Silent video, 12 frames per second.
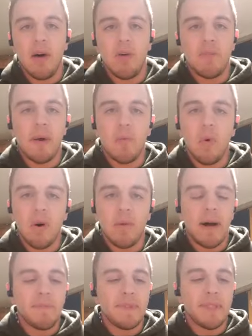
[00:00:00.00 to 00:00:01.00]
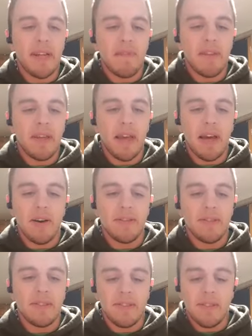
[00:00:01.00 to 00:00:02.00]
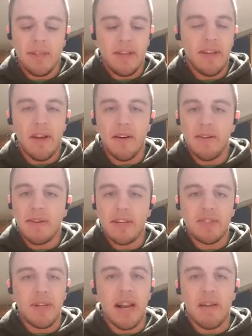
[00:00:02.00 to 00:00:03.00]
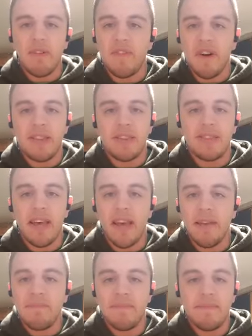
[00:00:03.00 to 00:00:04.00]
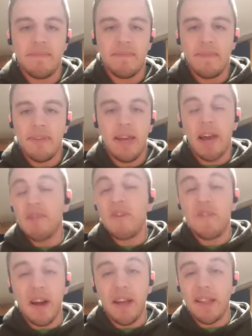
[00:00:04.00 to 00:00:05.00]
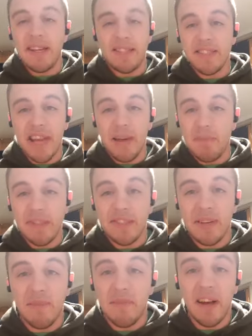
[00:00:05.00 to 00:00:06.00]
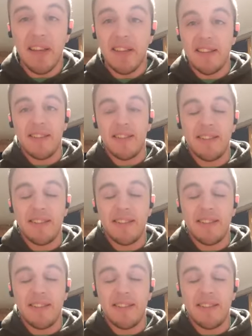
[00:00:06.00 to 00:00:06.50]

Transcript: with my warm ups and everything else, you know, I treat every fight the same. Every fight like is a championship fight.